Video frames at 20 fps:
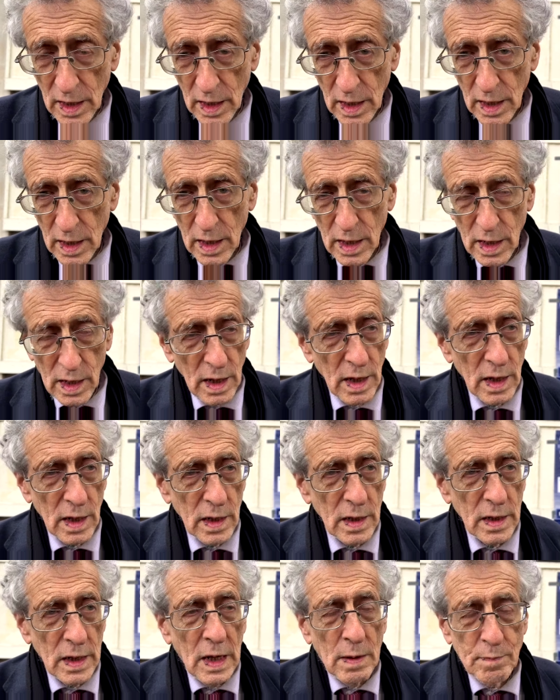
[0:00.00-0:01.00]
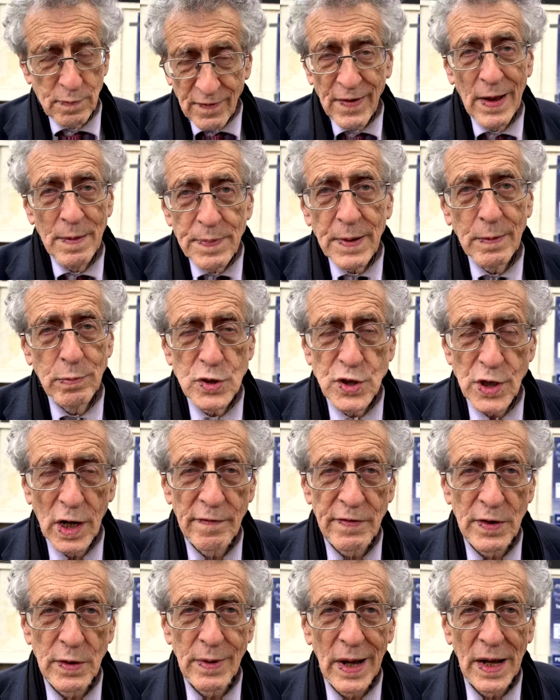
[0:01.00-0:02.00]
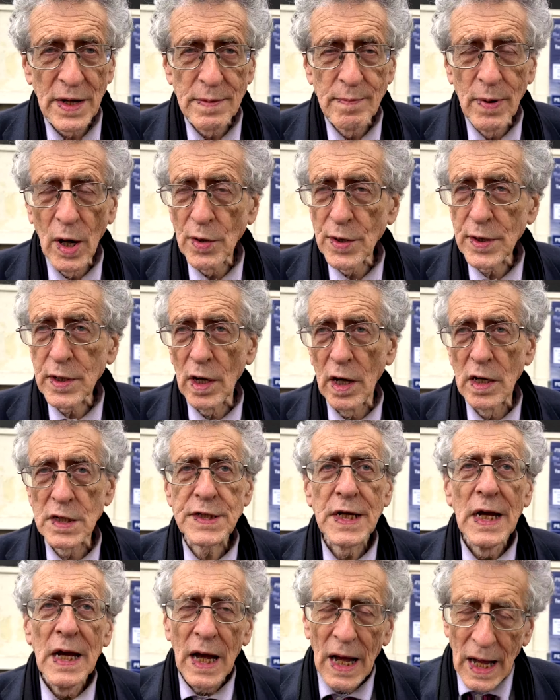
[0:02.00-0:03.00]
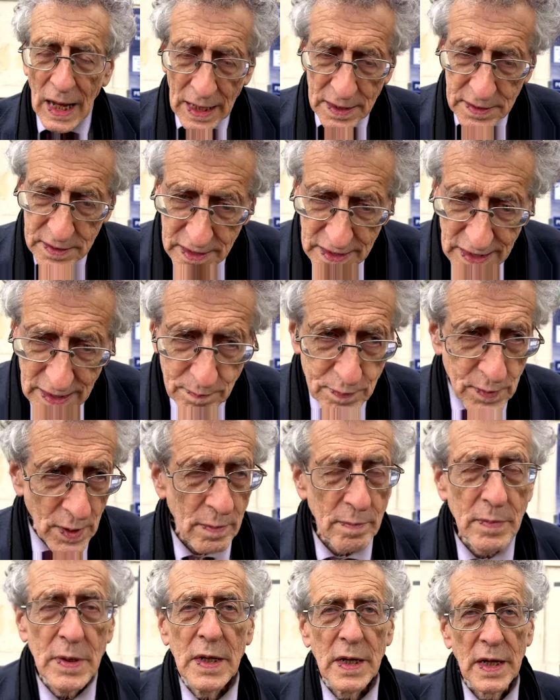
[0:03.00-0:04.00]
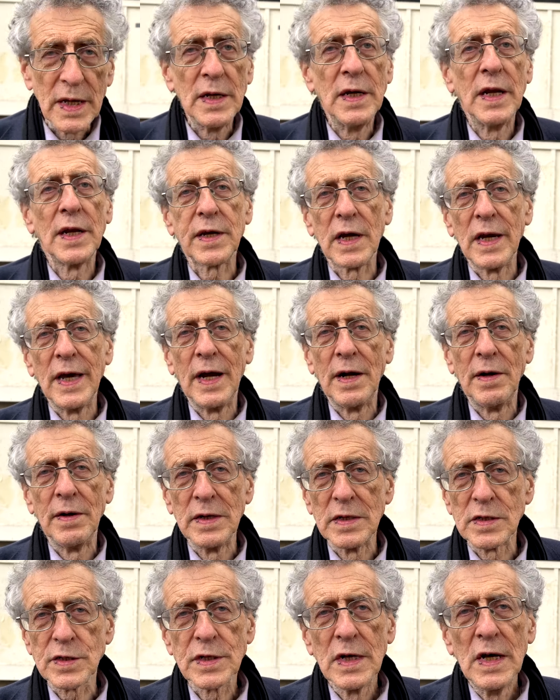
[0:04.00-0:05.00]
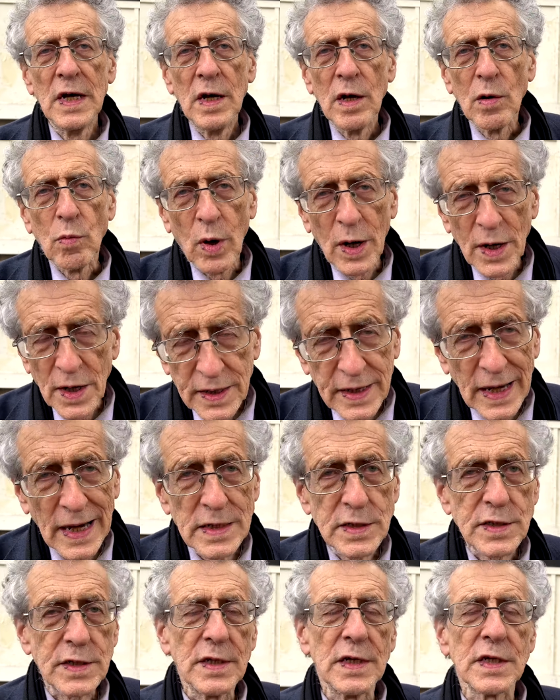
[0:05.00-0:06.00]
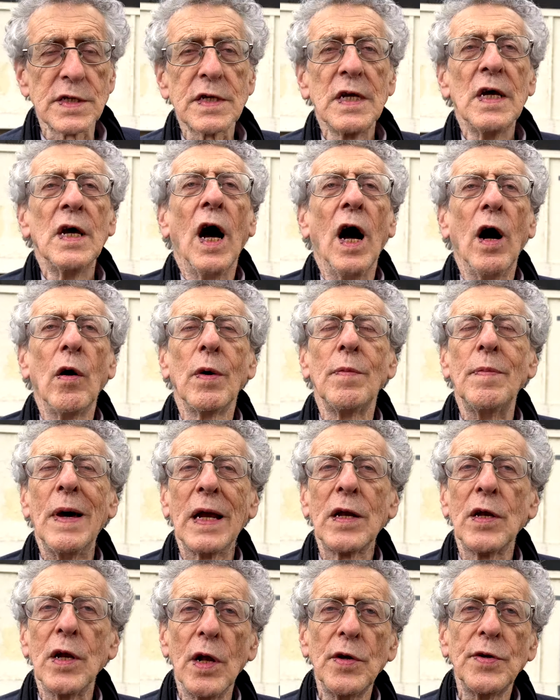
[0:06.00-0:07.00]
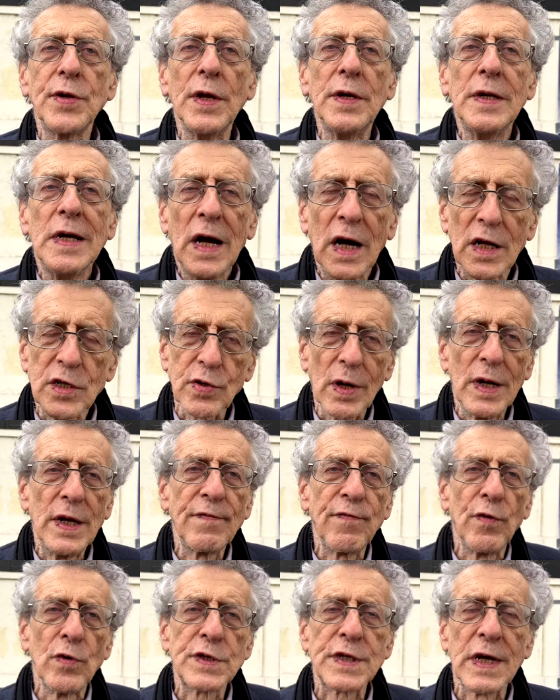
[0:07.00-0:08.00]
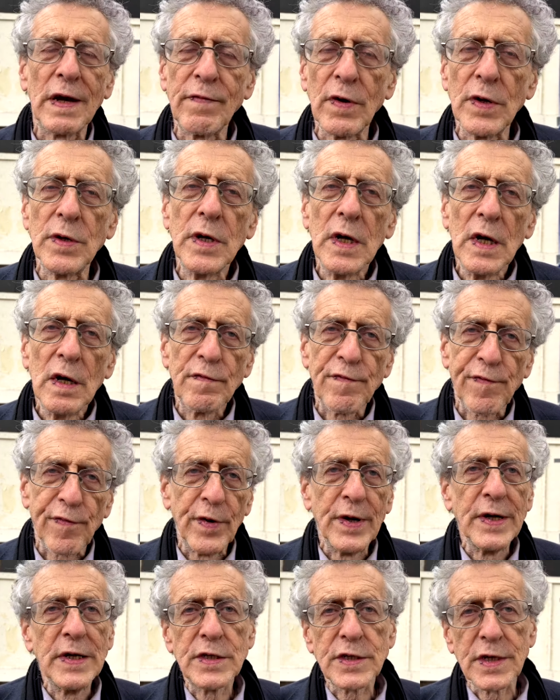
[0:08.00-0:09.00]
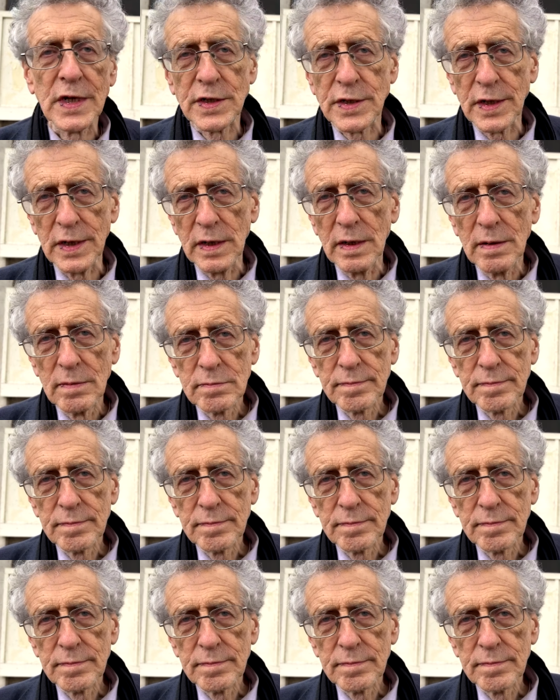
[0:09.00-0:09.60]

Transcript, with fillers: uh, prevent people driving around in motor cars and keep them in little areas. We're against this. I would make London a 24-7 free city.